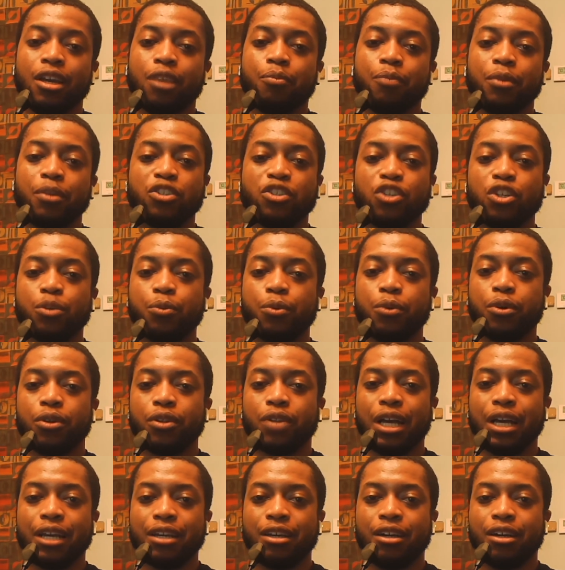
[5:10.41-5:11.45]
Make sure you give a
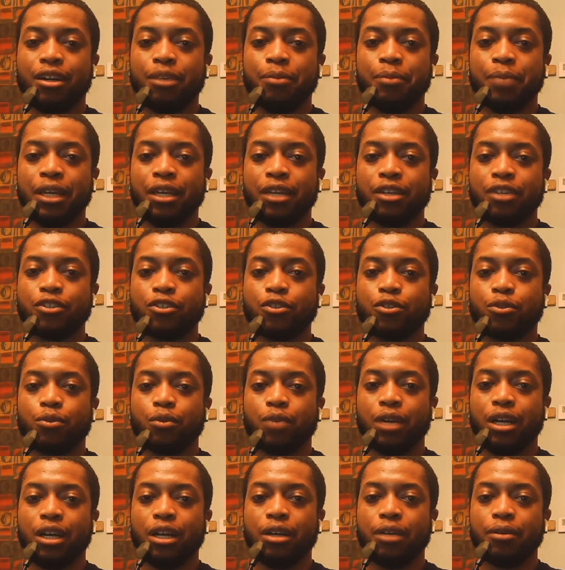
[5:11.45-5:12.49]
like, comment, and
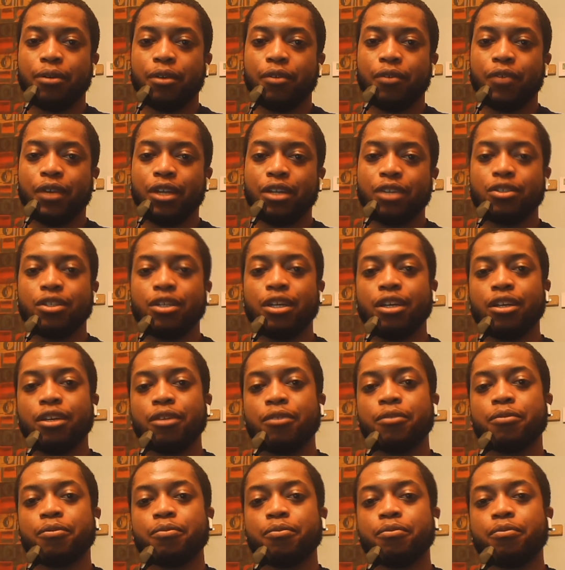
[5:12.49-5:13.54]
subscribe. Have a nice day.
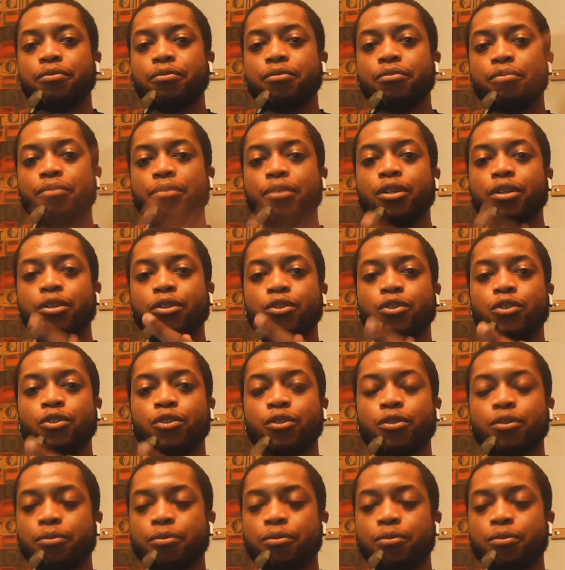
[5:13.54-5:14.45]
Peace.